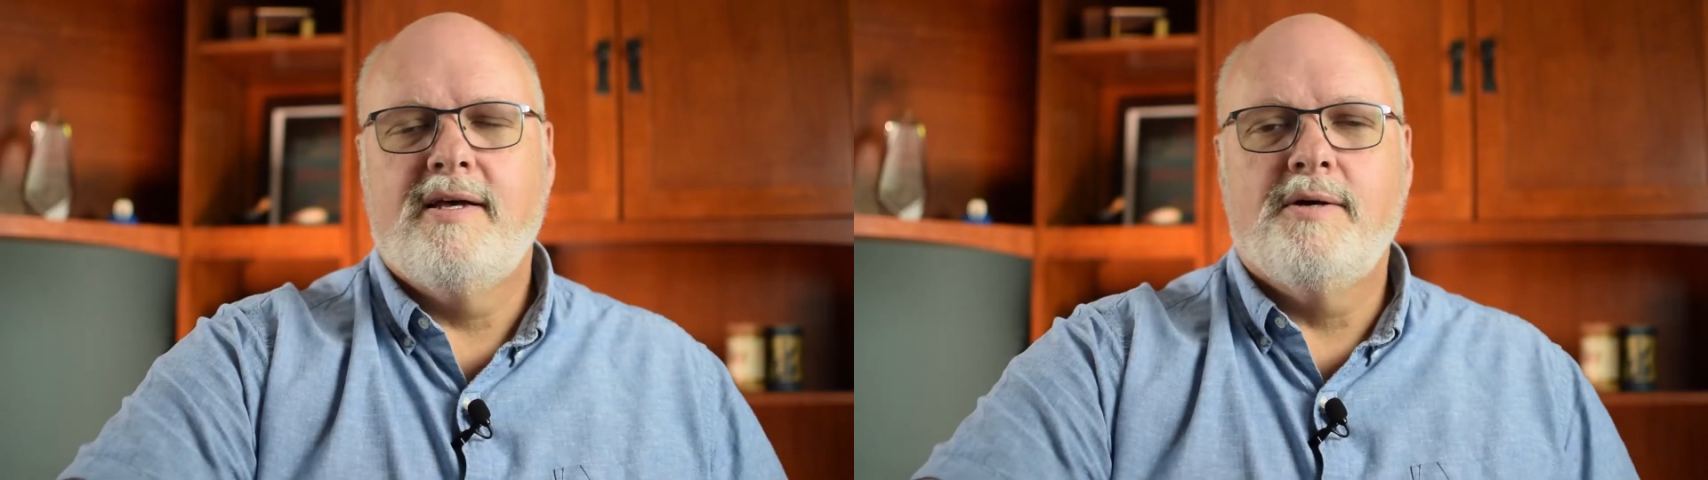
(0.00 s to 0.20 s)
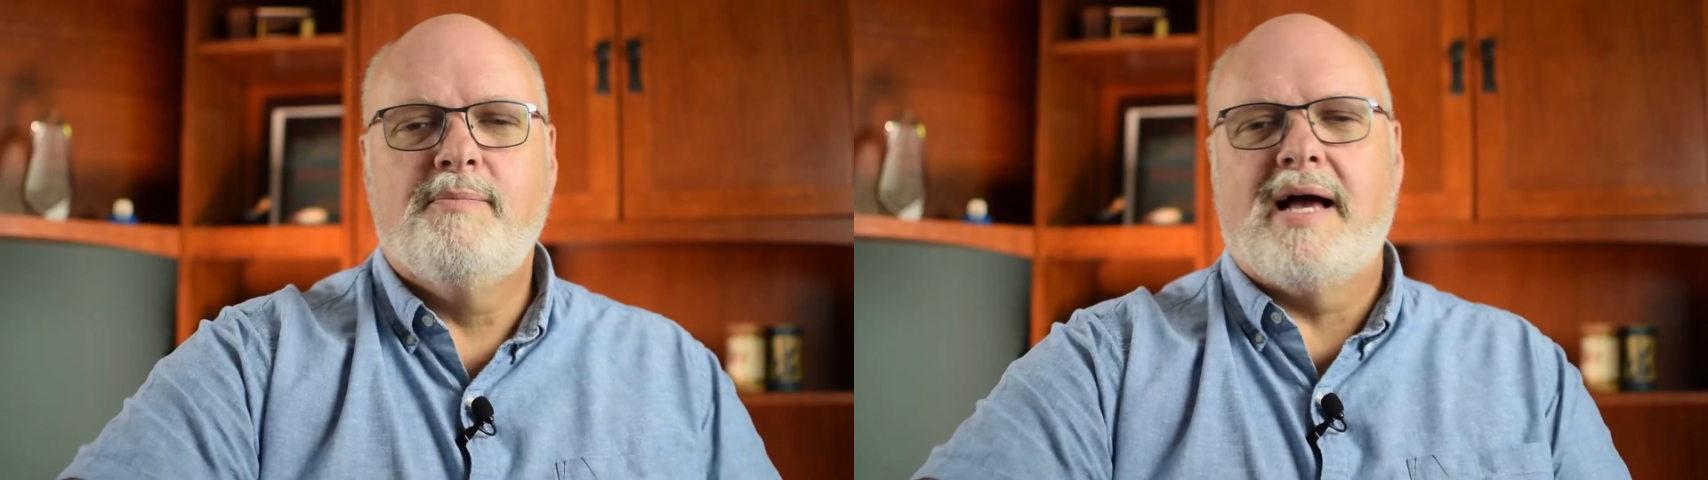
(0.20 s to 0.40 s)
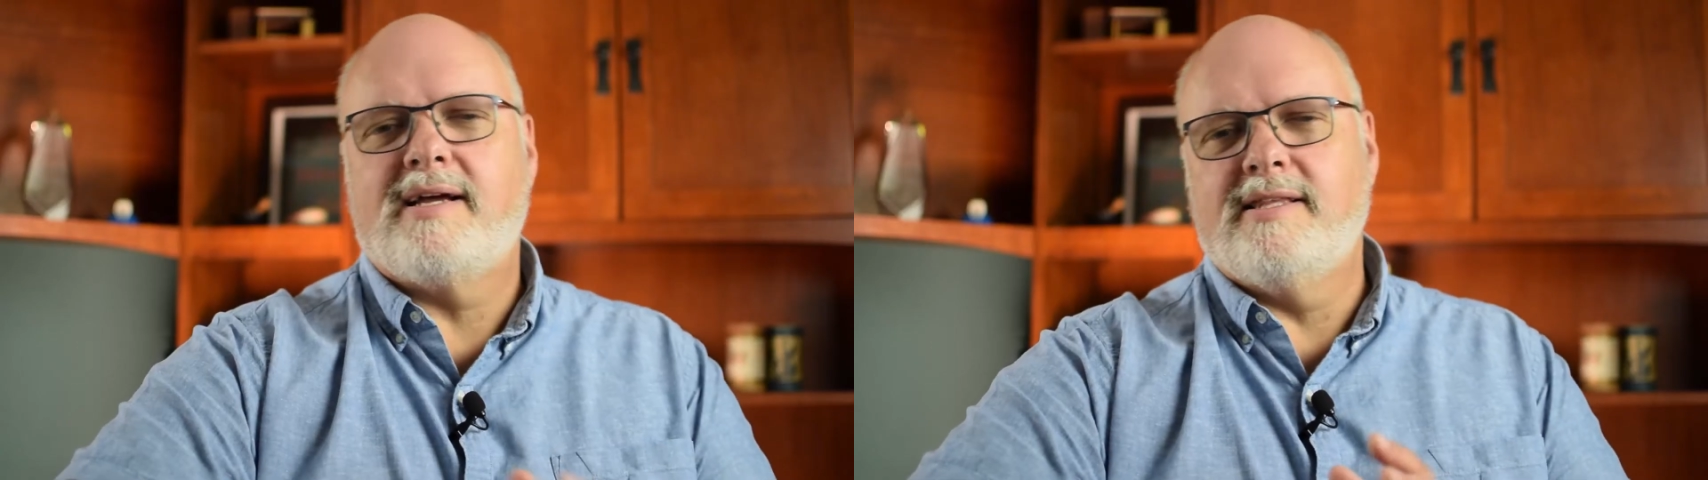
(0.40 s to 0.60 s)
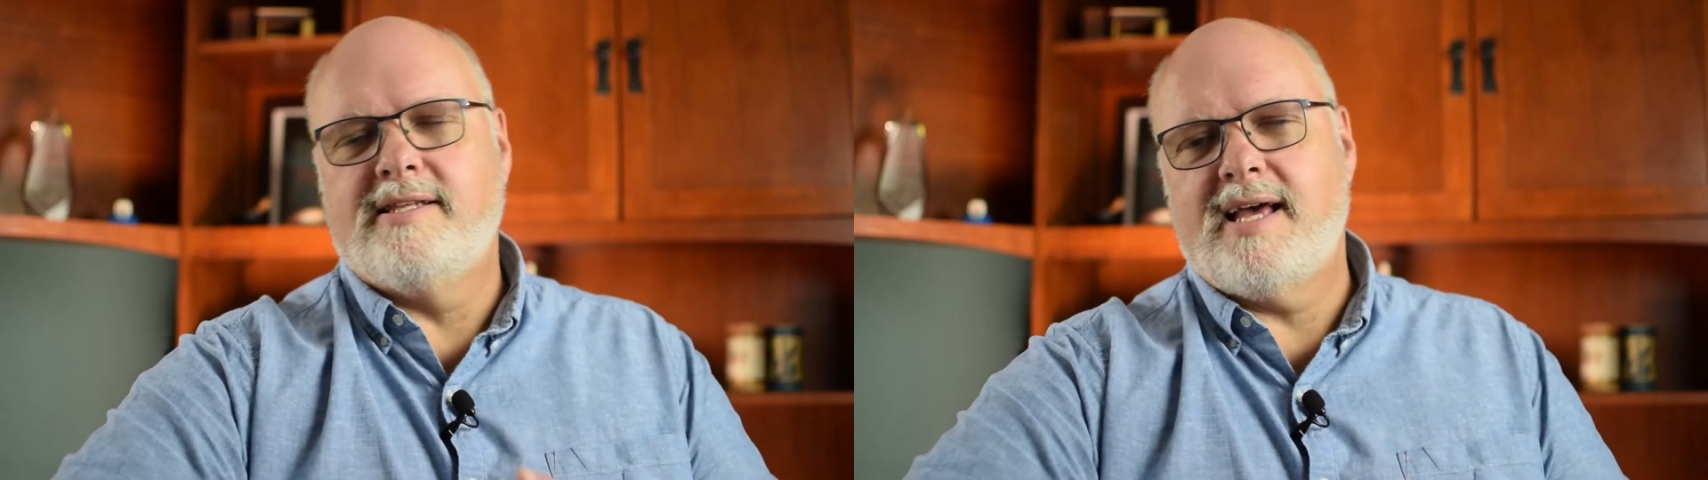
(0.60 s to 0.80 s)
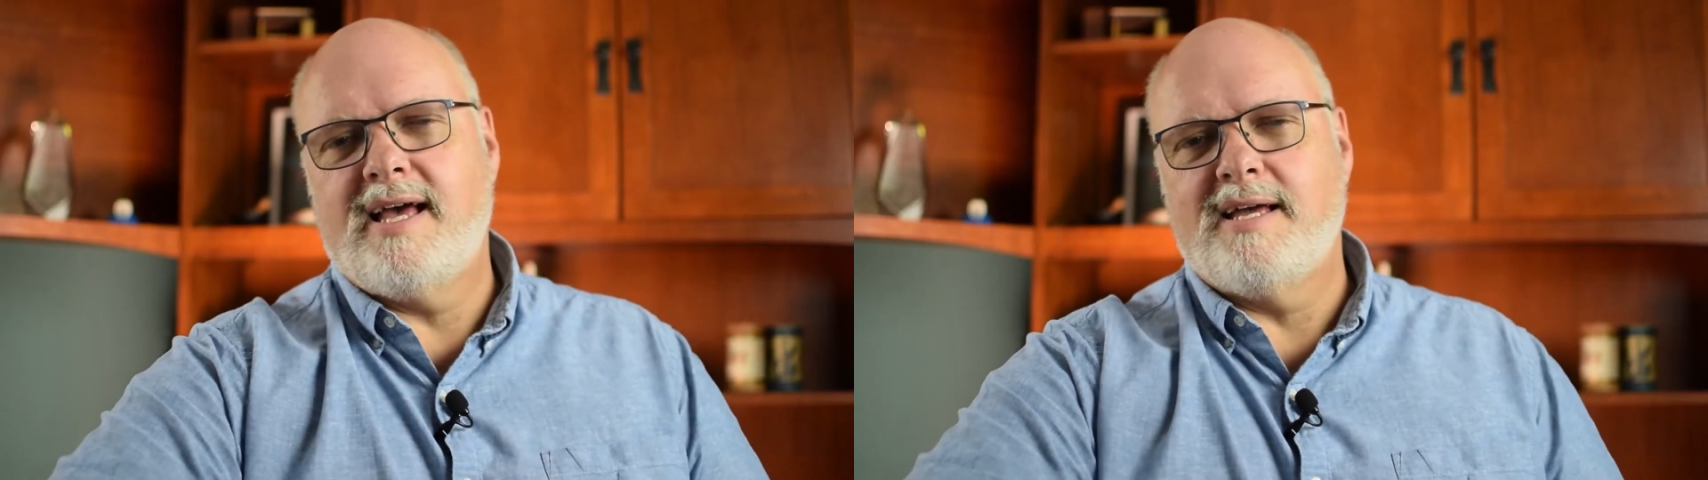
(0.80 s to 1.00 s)
Back in the
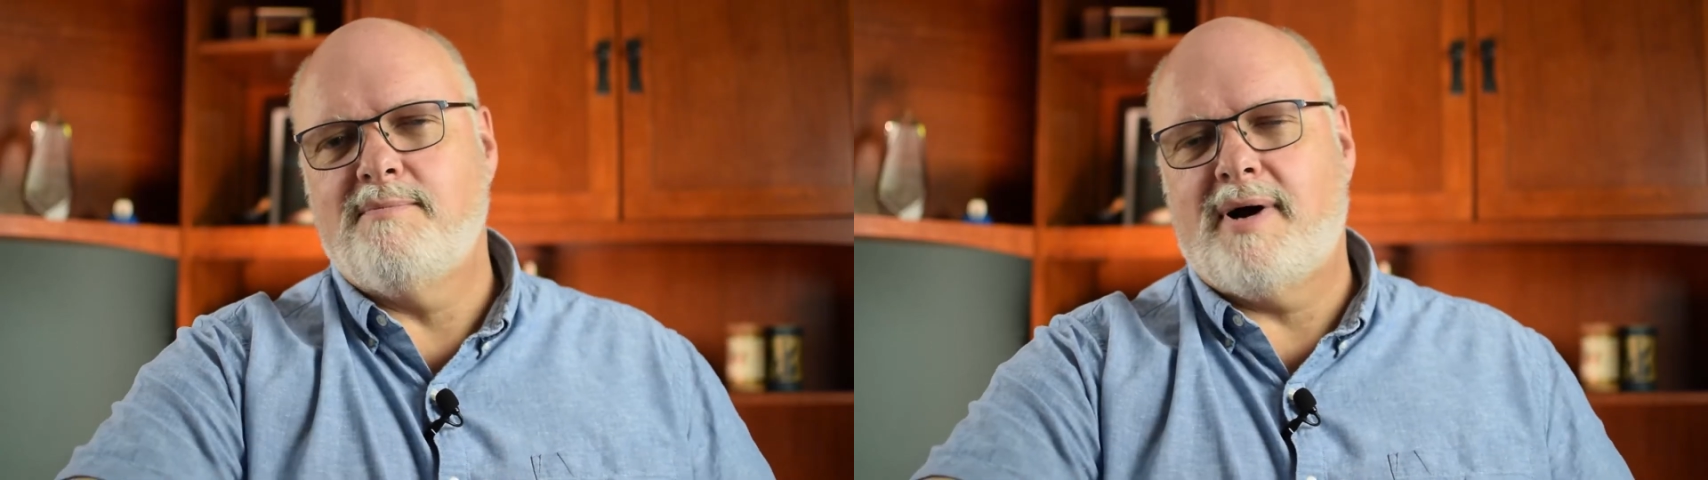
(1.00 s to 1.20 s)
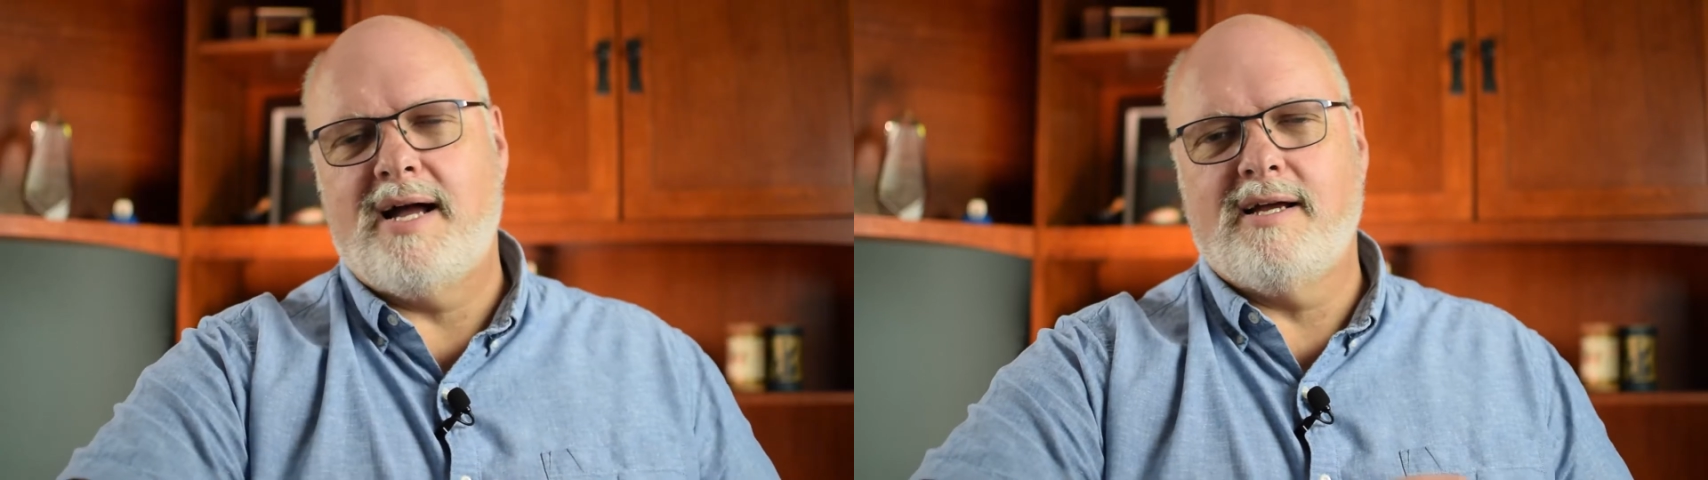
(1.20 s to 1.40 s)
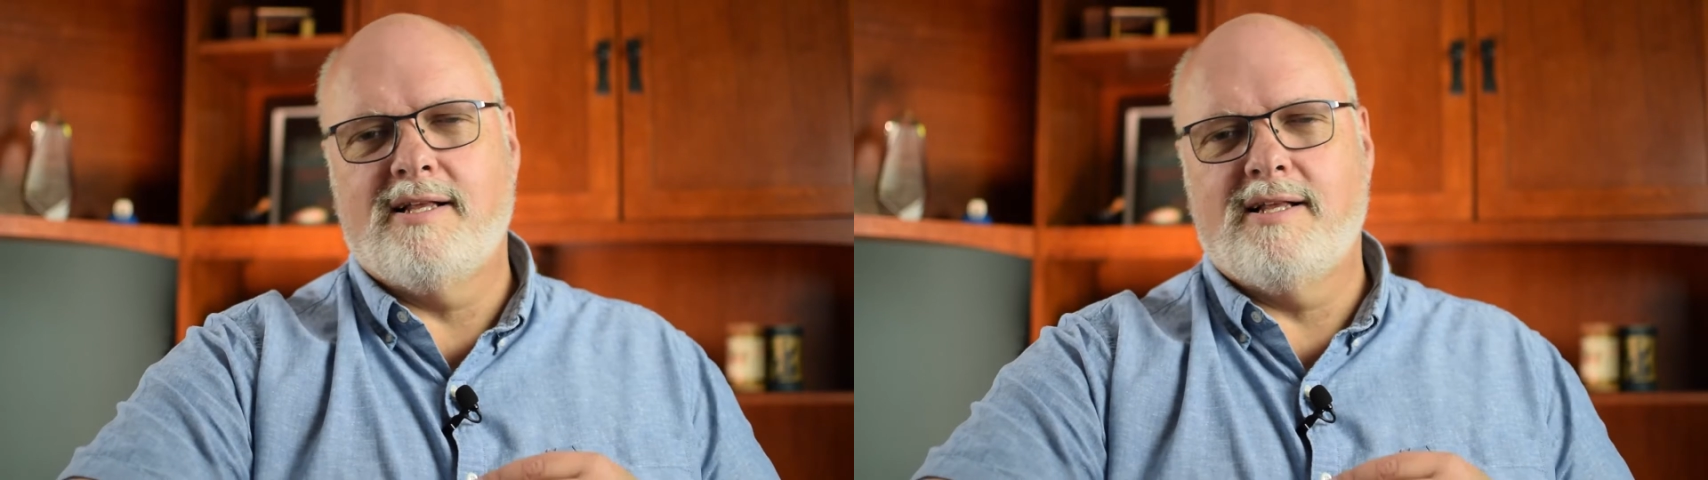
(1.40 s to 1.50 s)
day, my